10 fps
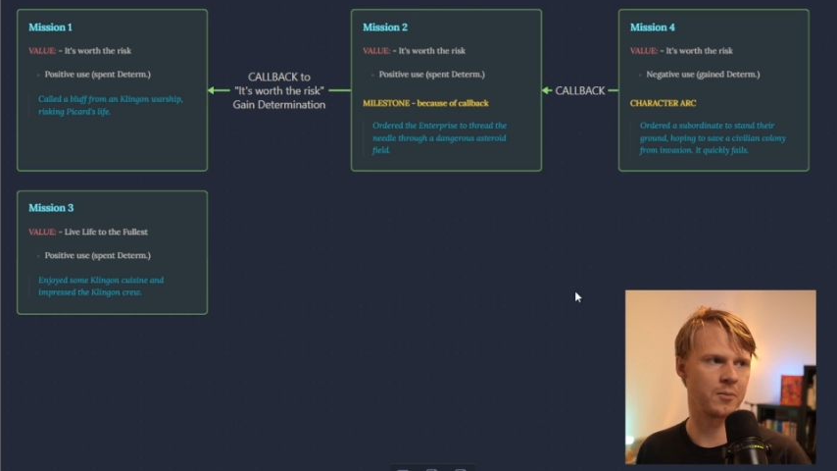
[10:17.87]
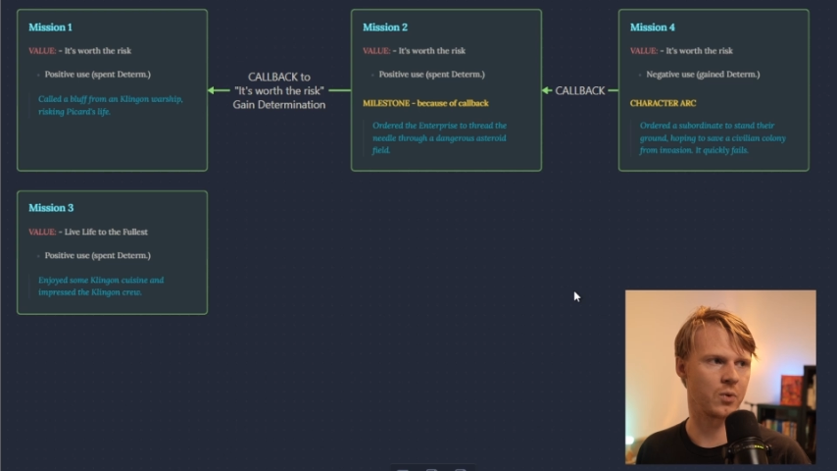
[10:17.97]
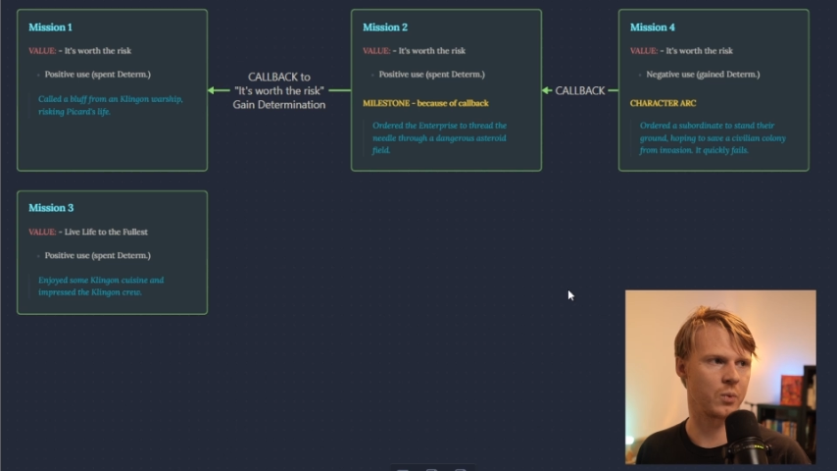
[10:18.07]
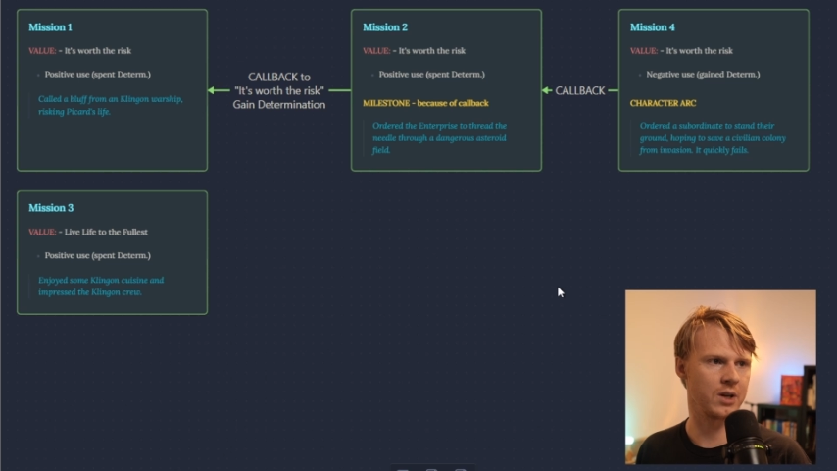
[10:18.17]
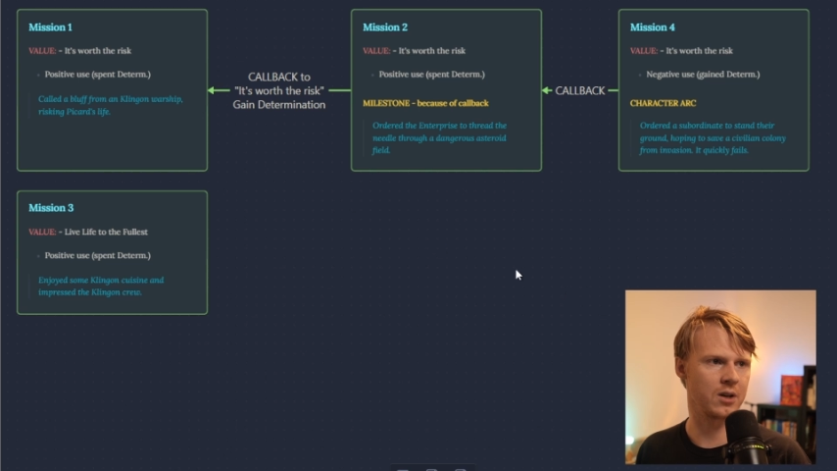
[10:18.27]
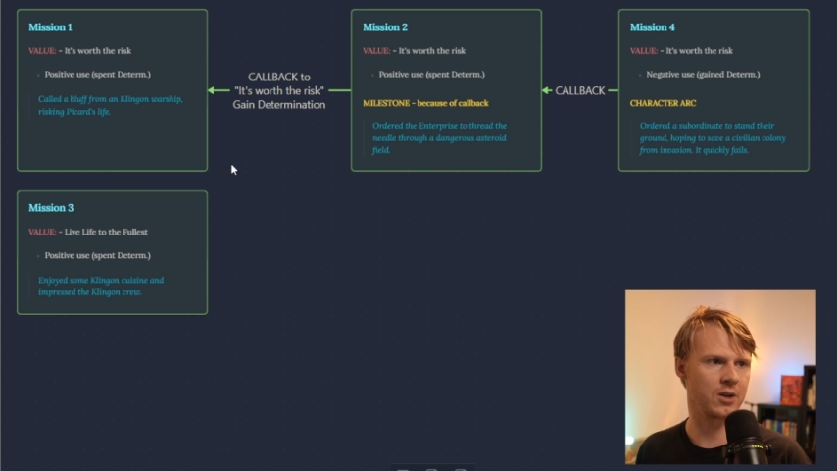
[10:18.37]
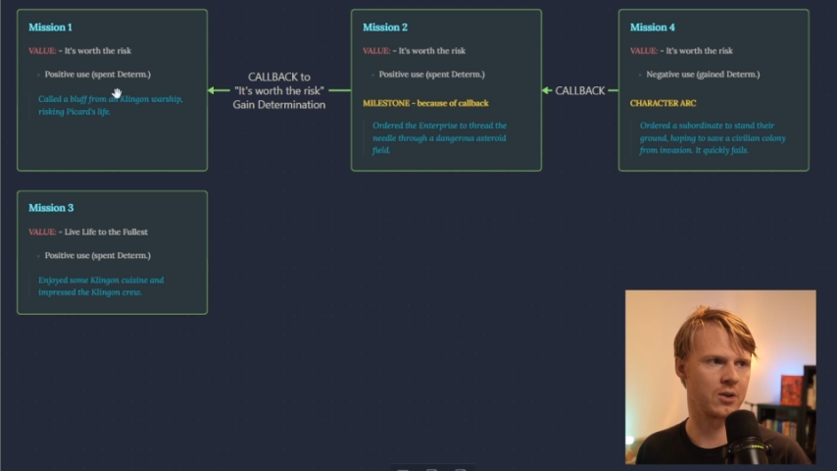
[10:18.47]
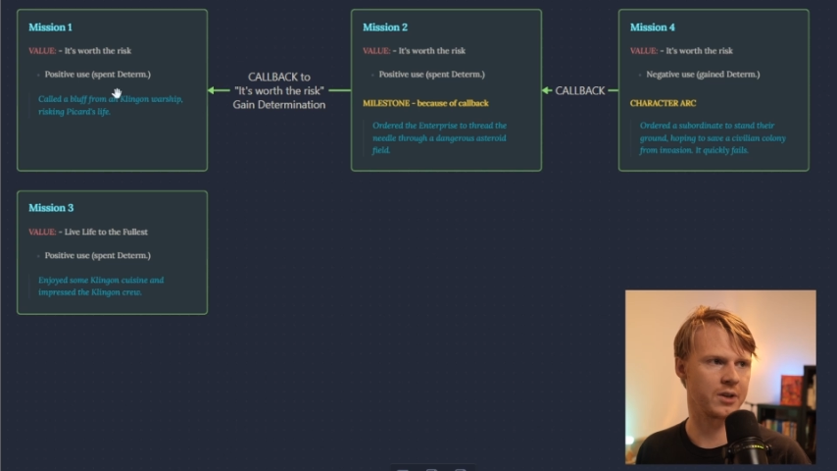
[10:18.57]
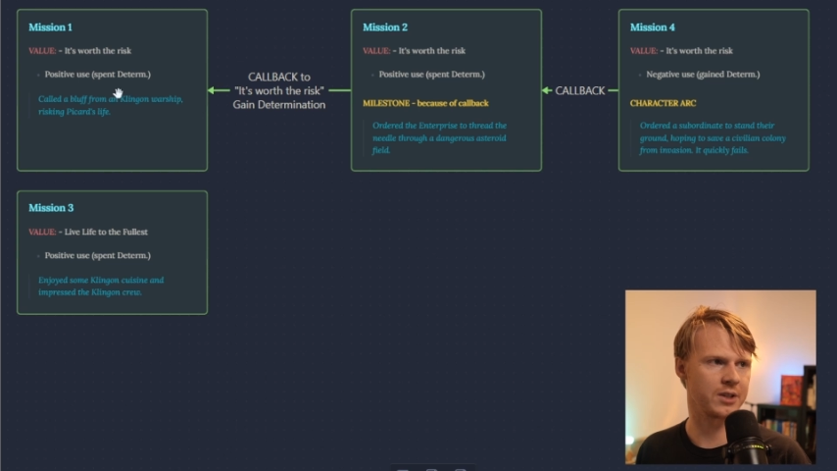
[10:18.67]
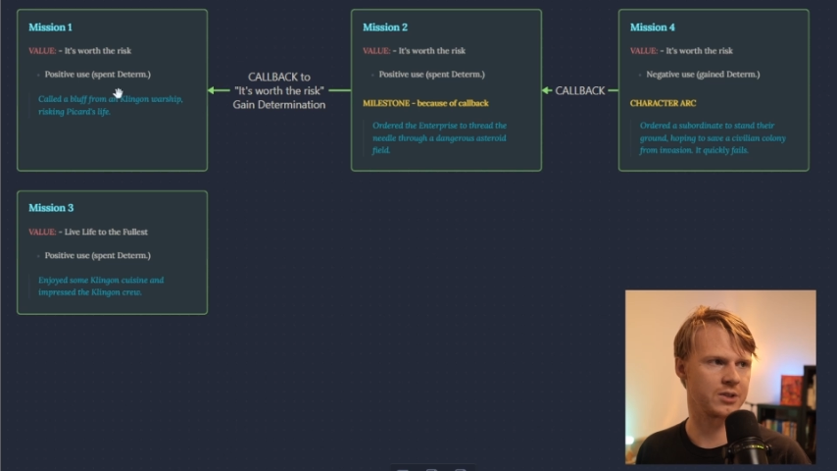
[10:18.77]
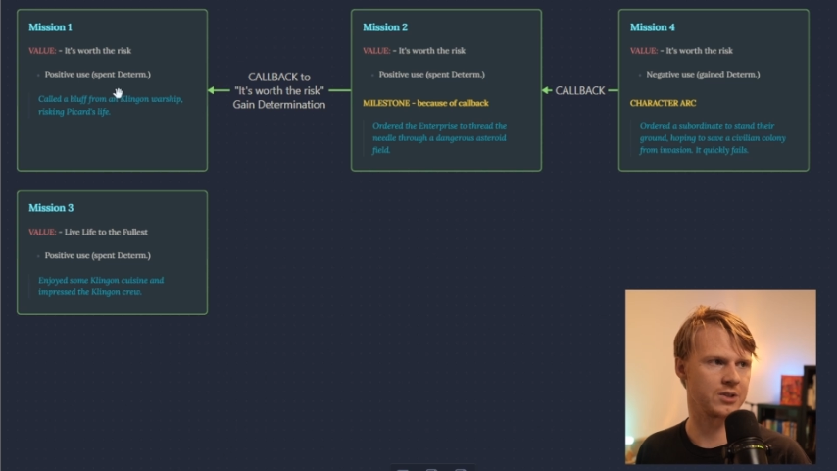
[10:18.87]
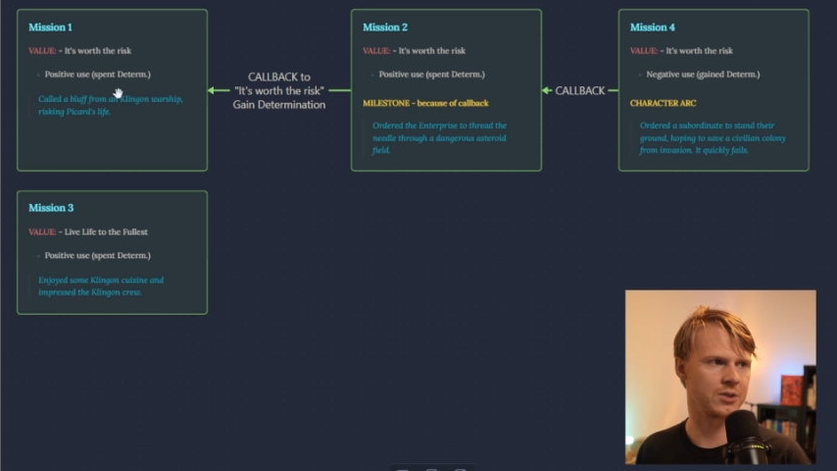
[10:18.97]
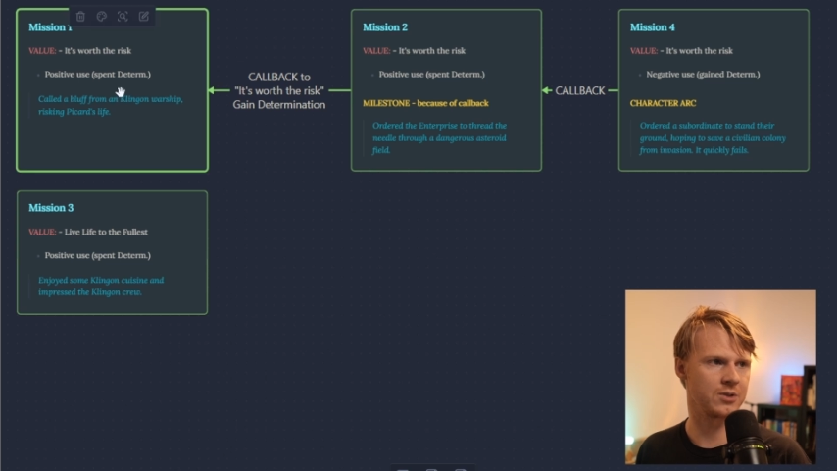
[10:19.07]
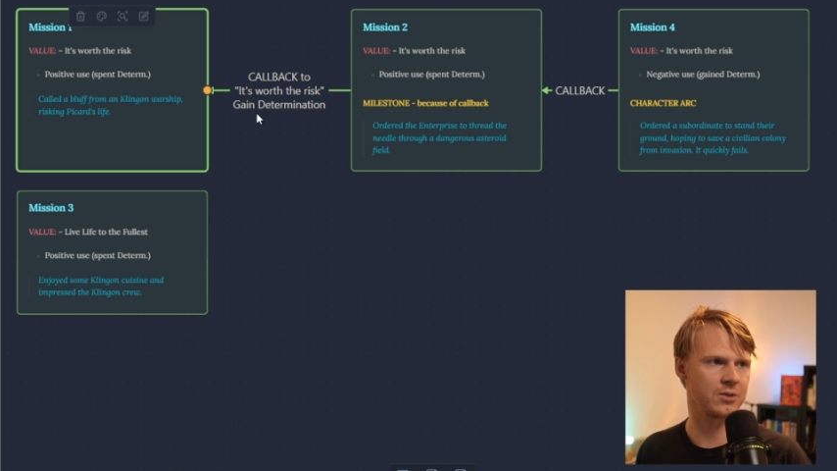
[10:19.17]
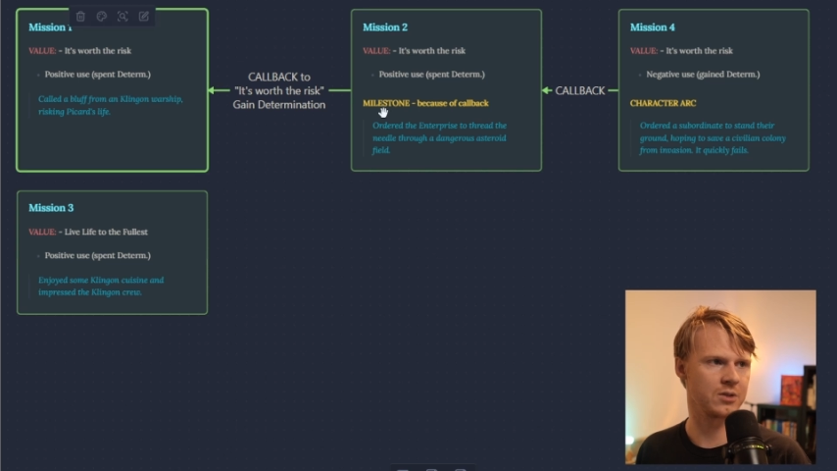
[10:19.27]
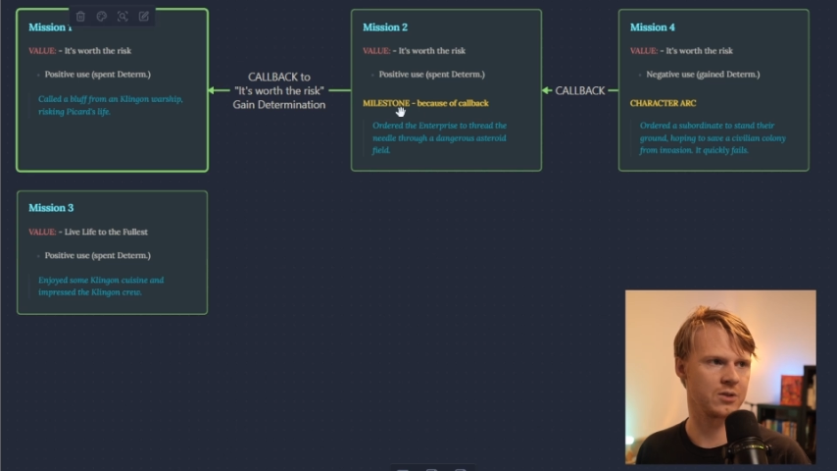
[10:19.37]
we are going to